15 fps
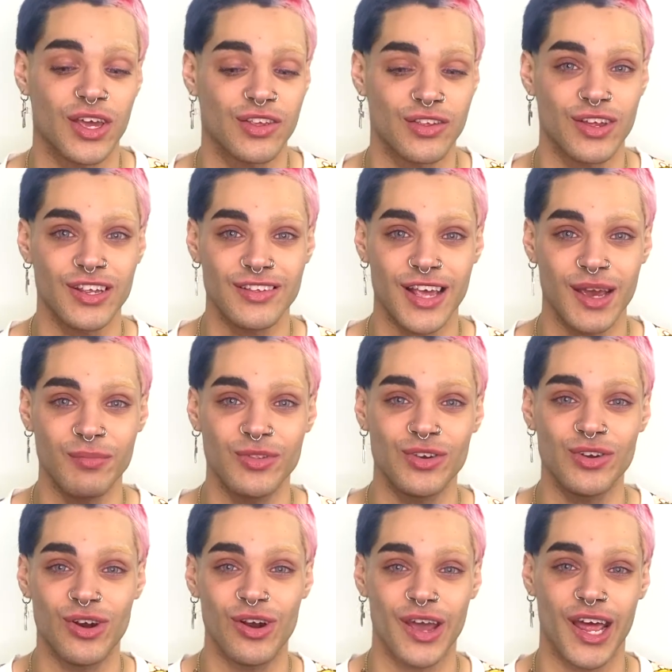so it is time to
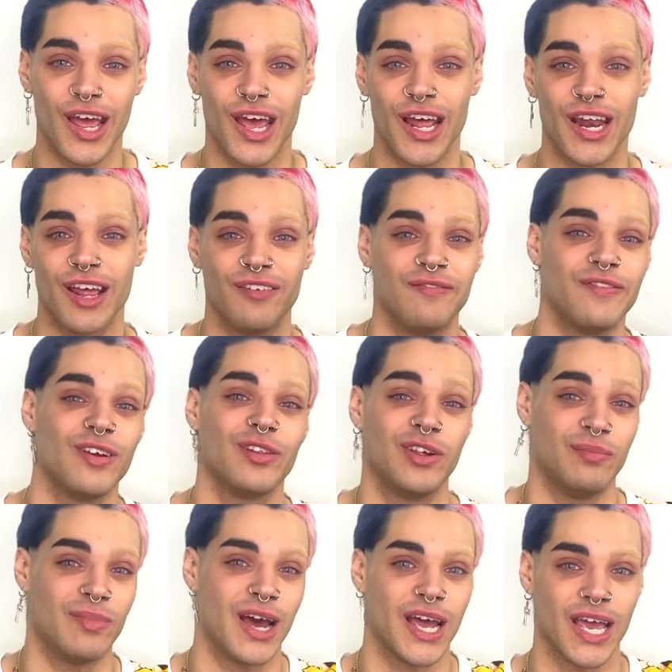go ahead and fill in
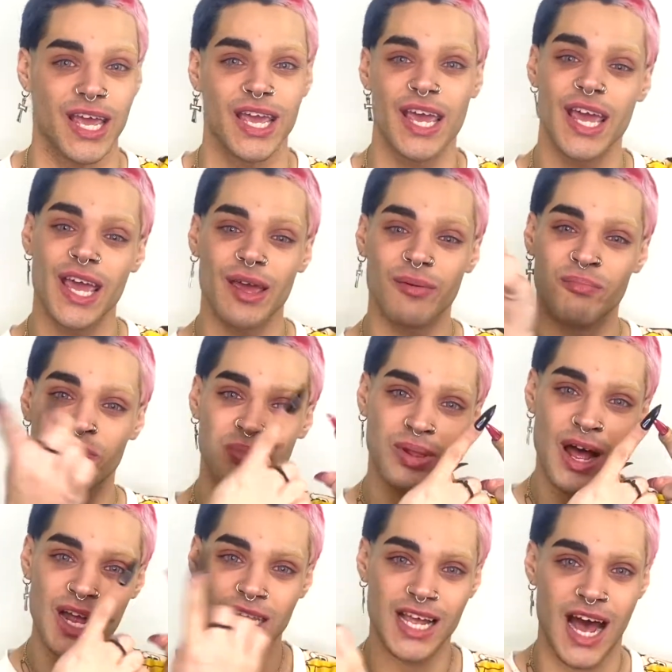my
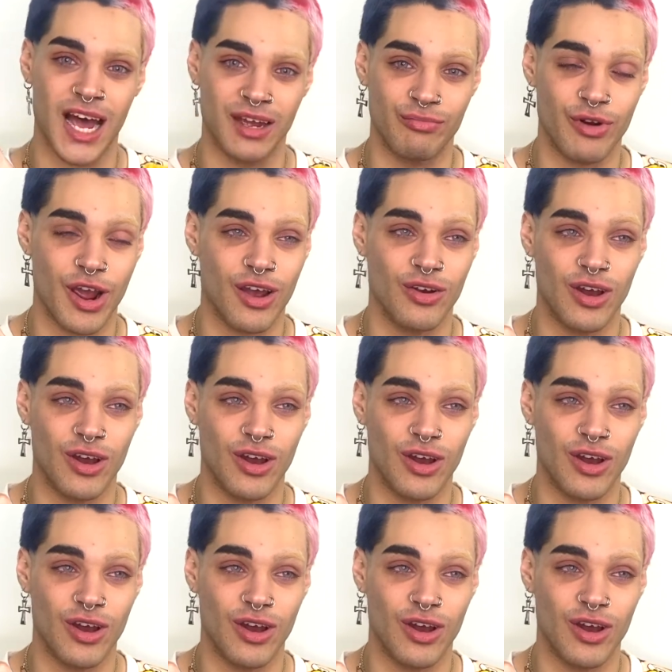blonde eyebrow.